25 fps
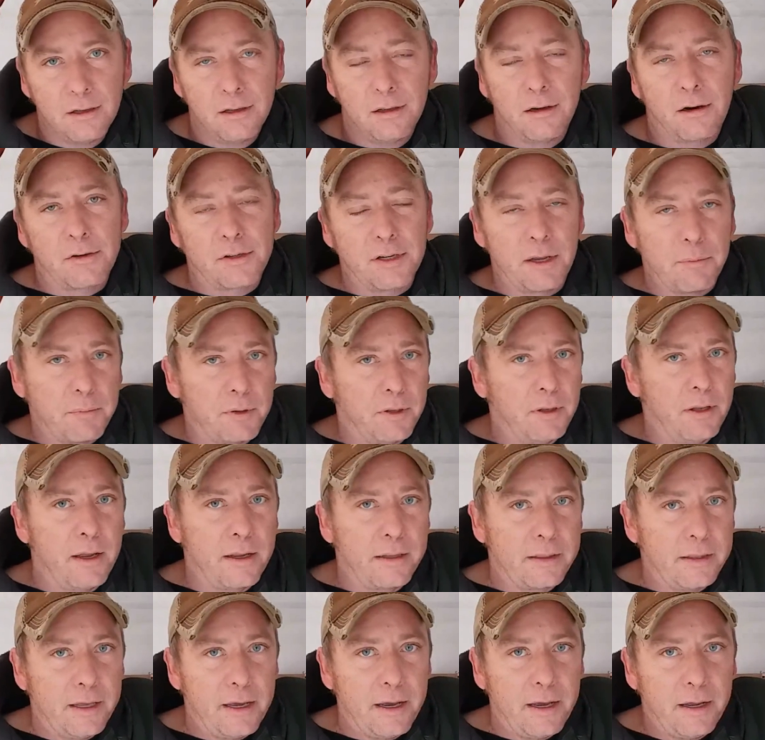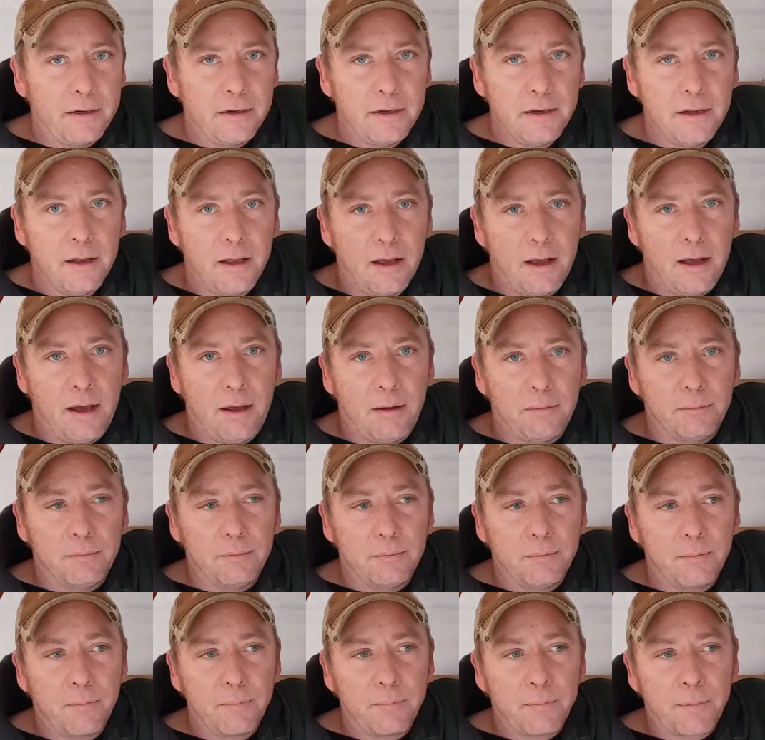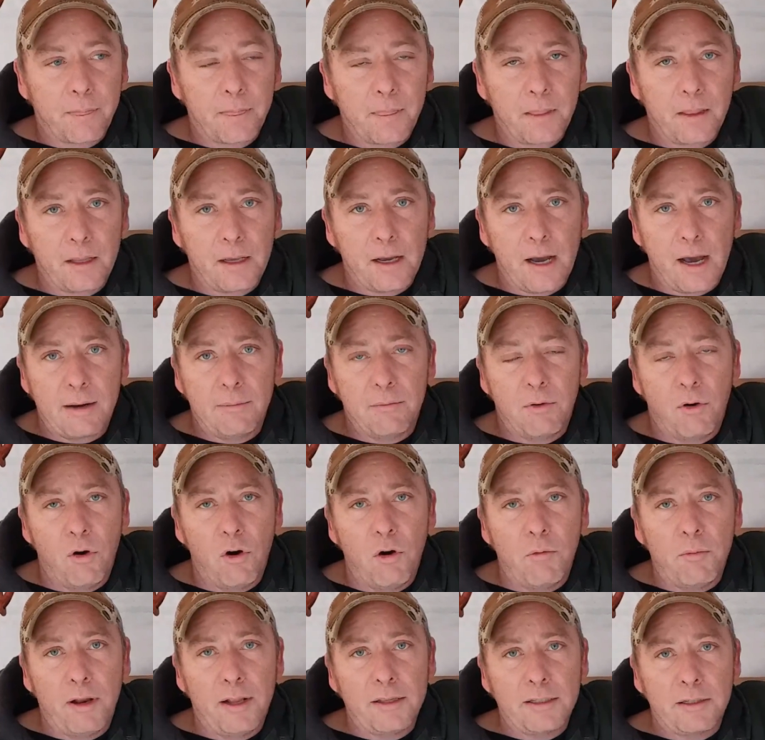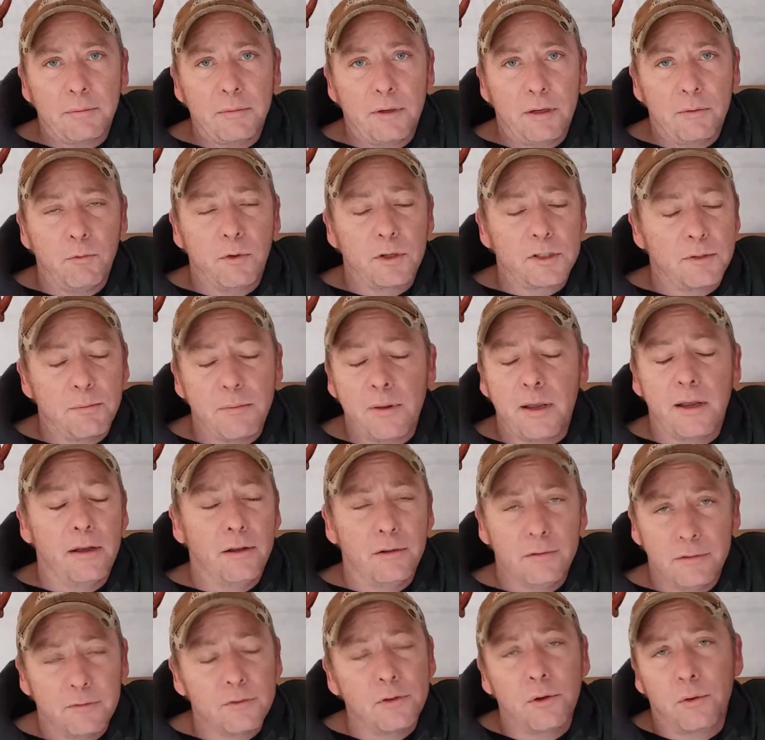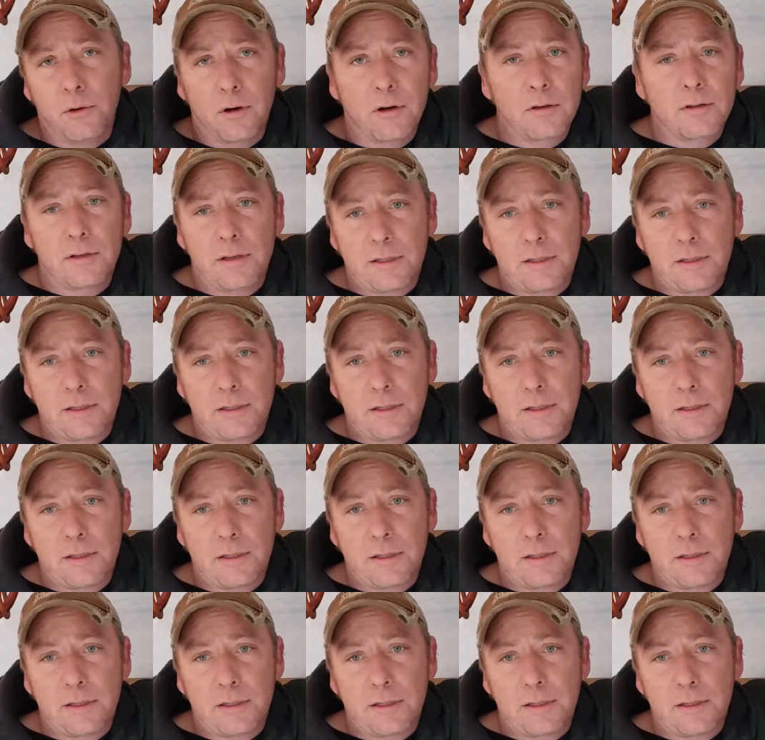or something like that. Got him home, and it was a male, of course.